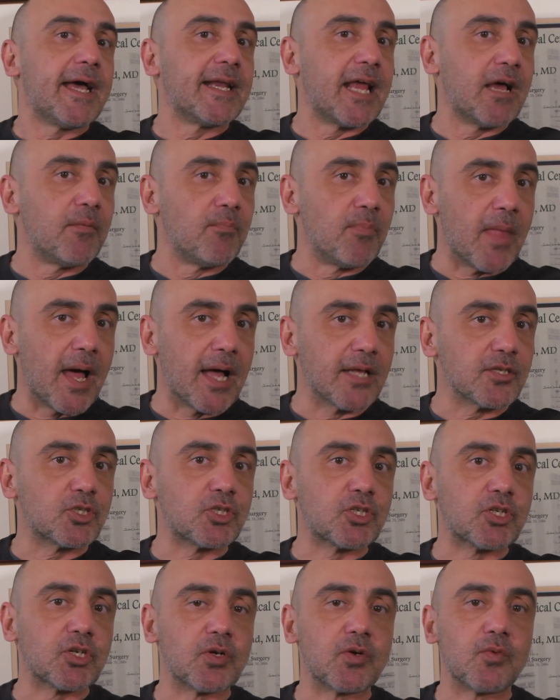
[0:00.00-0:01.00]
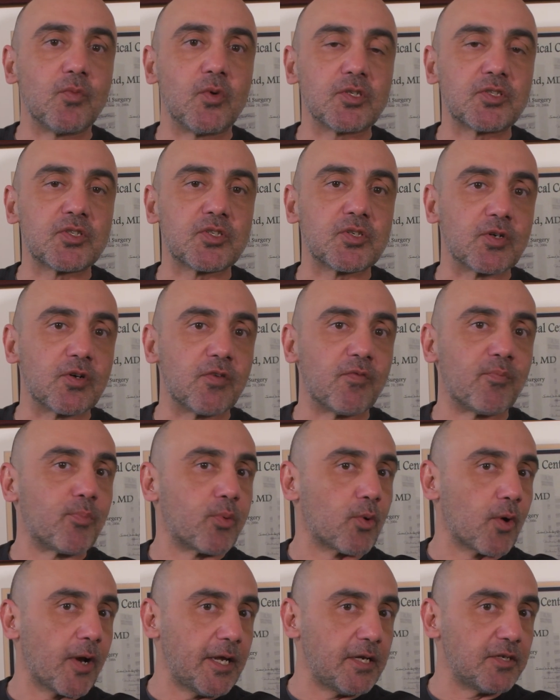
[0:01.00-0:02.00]
and I'm not sure what sort
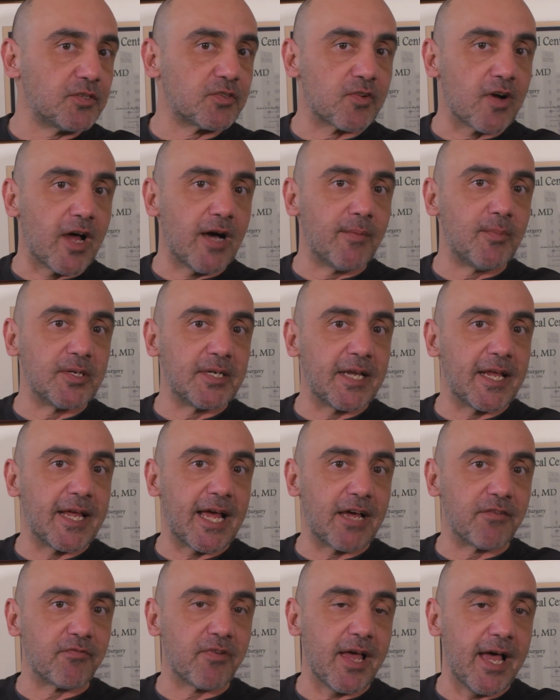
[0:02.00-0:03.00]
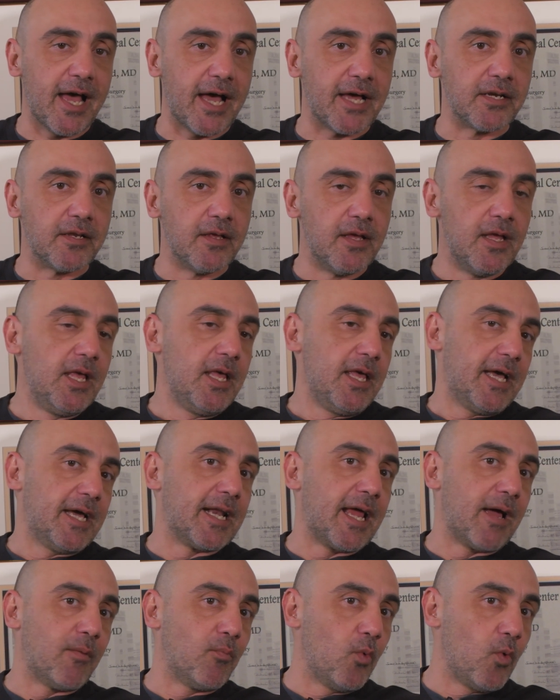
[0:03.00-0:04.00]
of brain trauma they have had
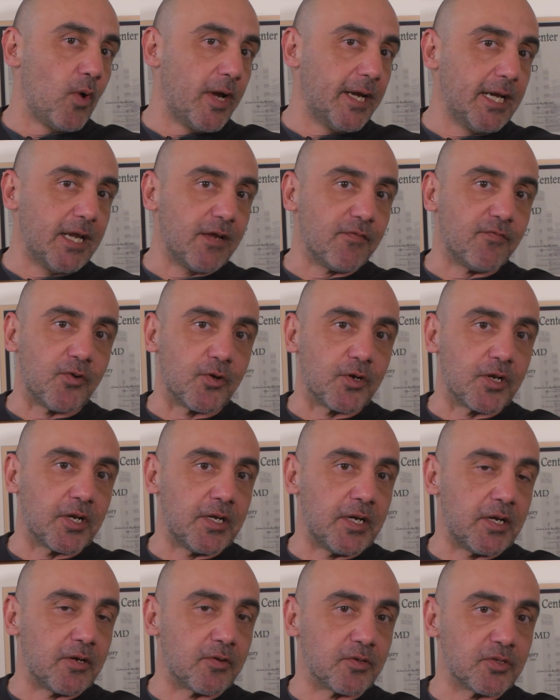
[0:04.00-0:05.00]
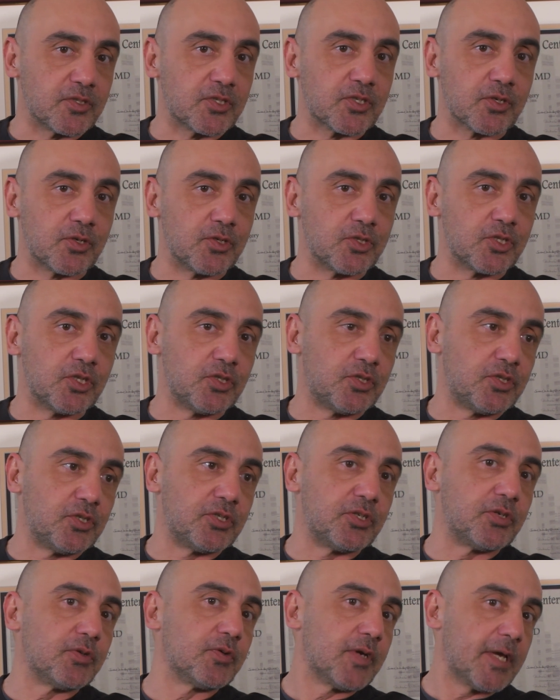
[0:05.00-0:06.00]
and I'm waiting for the neurosurgeon to
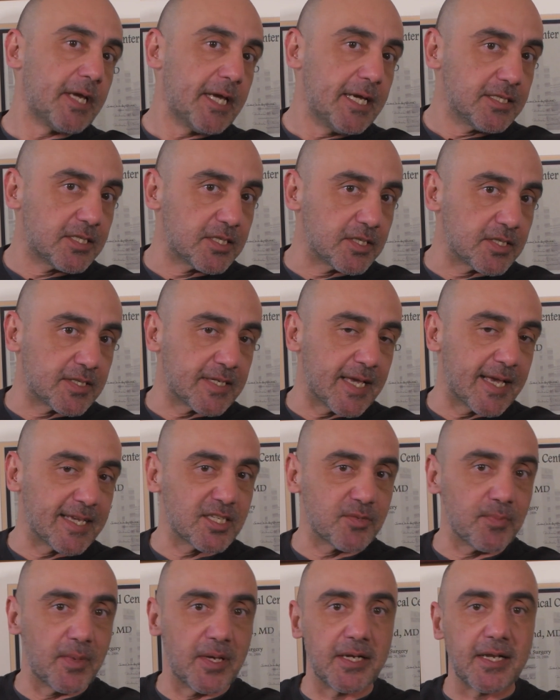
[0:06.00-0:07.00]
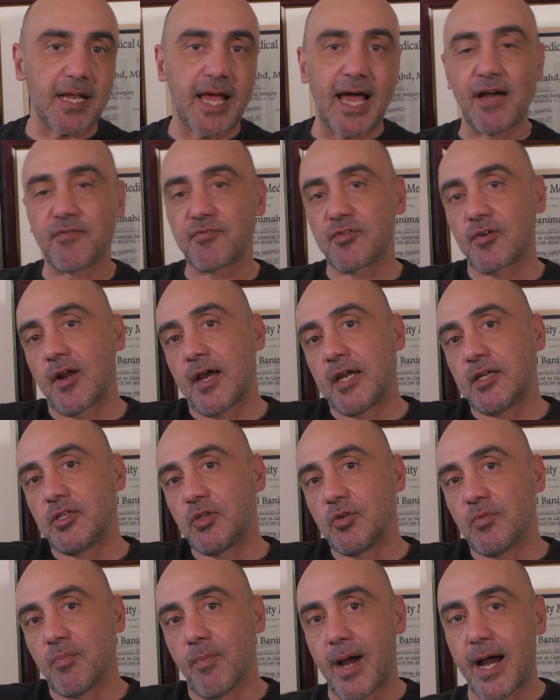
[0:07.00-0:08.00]
do his assessment after I
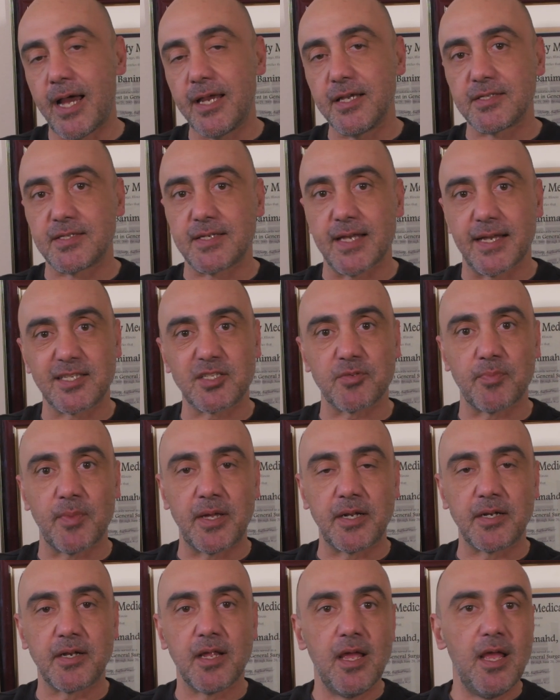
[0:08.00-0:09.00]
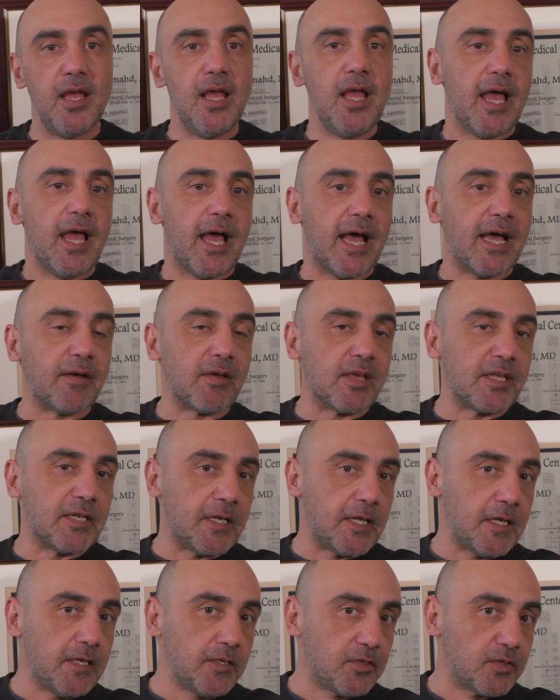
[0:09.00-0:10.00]
do my assessment. I
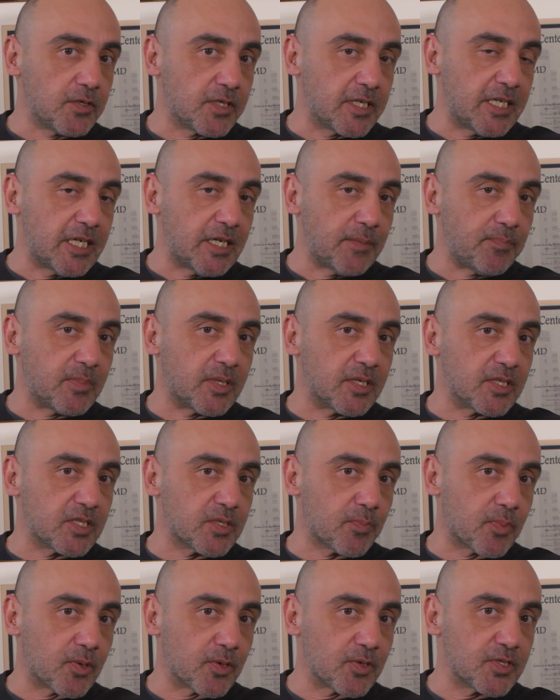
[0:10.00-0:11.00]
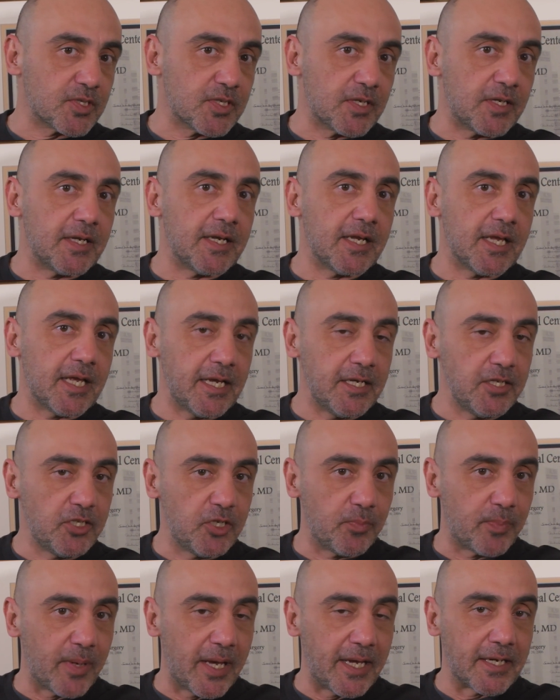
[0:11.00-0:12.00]
need to keep this person
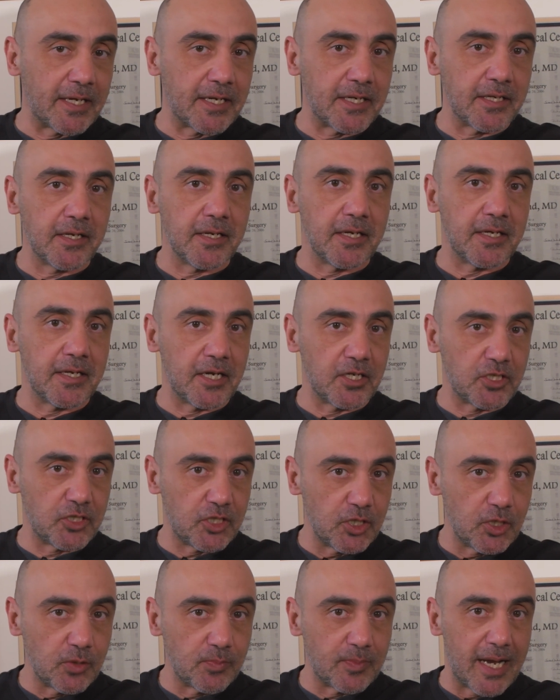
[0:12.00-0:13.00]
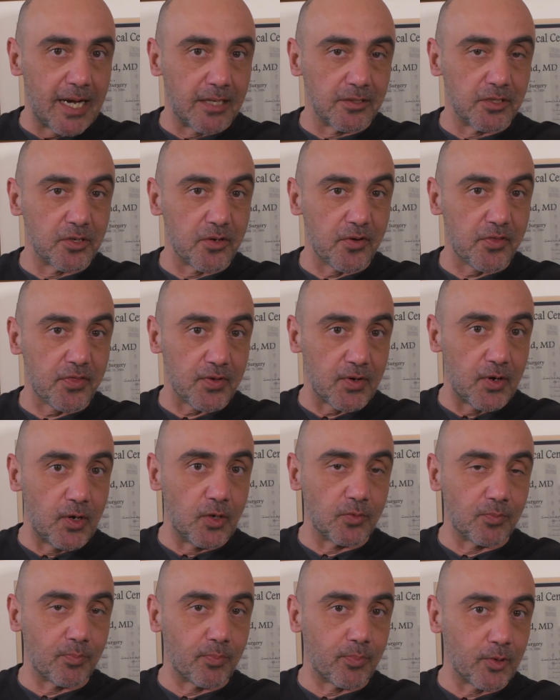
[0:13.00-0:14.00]
intubated in a tube down their
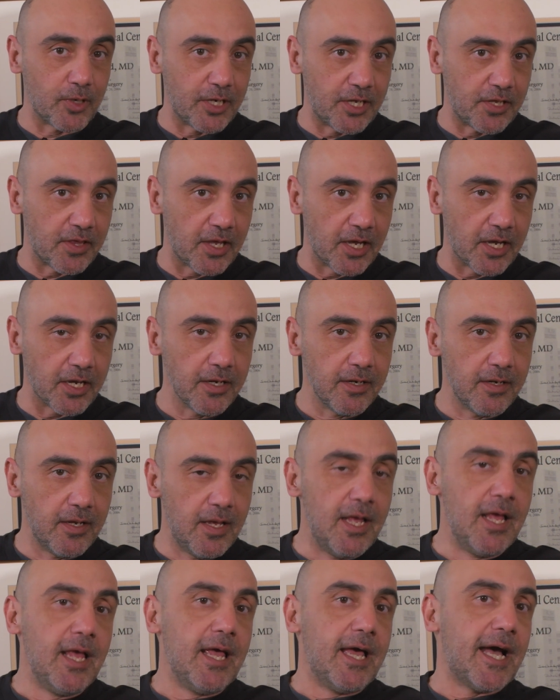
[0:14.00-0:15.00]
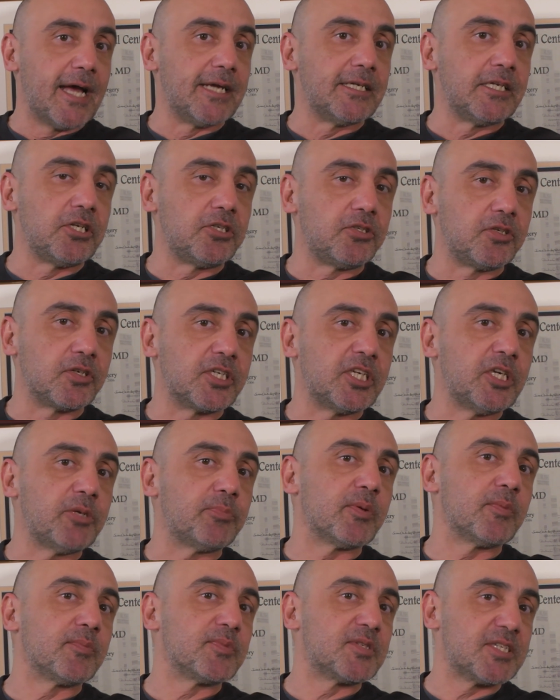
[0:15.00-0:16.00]
throat, breathing. I need to
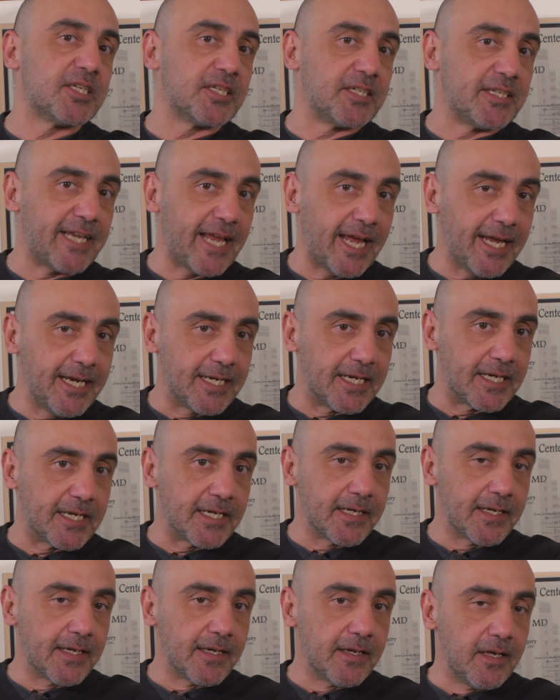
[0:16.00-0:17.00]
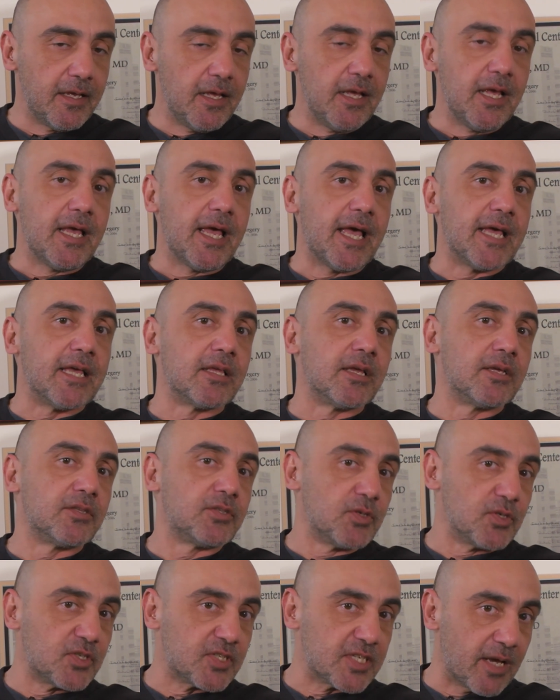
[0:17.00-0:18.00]
keep them sedated uh,
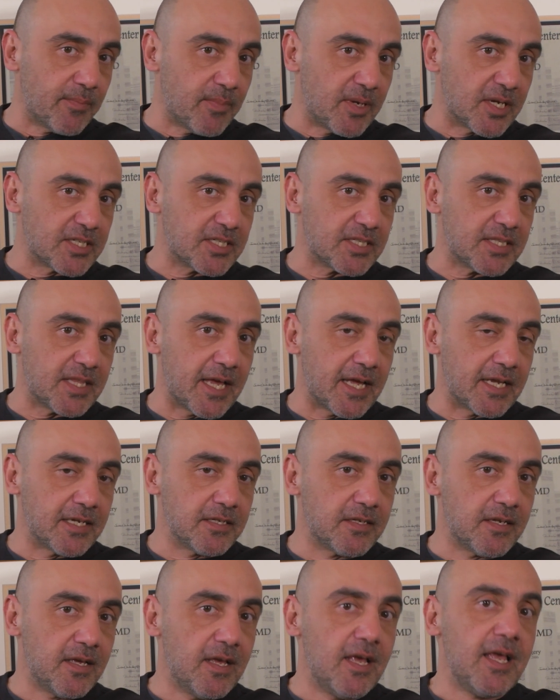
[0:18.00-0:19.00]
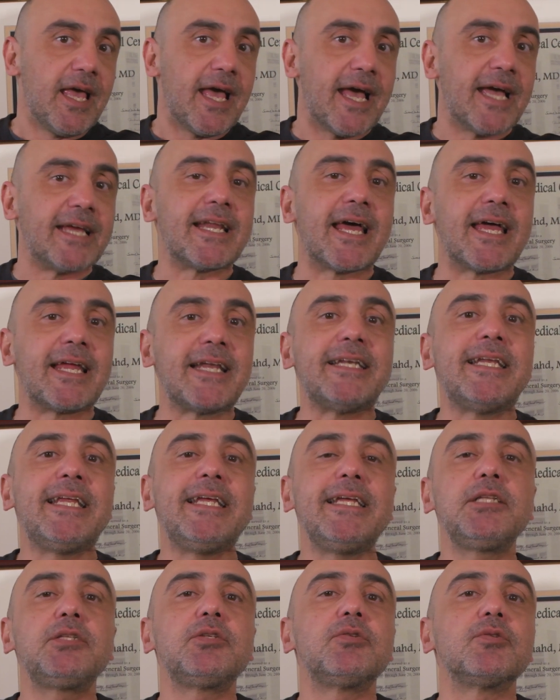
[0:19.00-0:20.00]
to some extent, and I
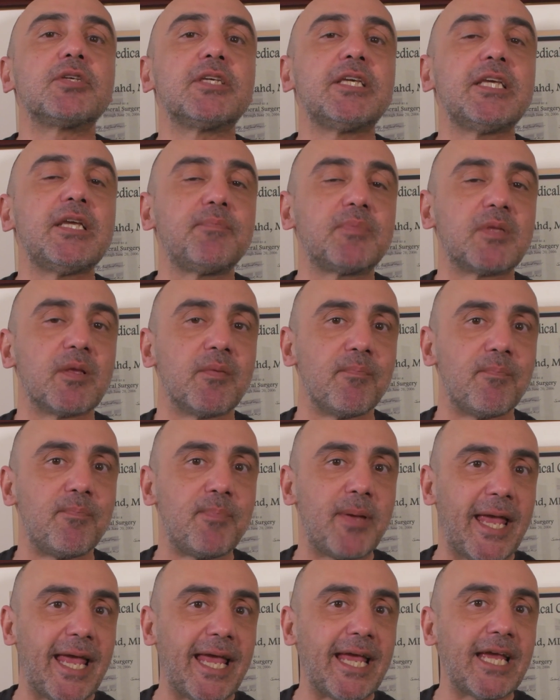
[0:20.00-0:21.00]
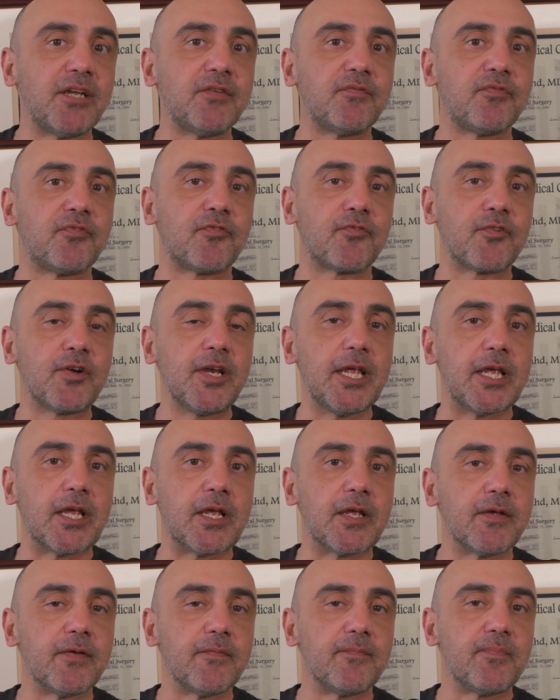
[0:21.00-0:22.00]
need to keep them pain
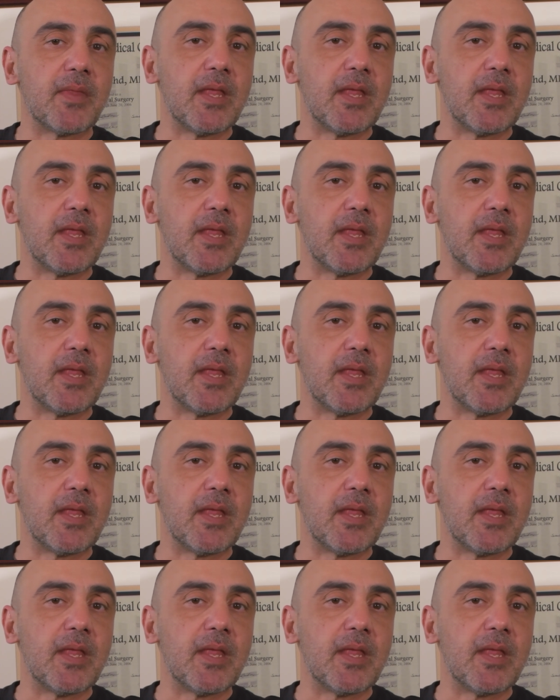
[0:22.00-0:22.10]
free.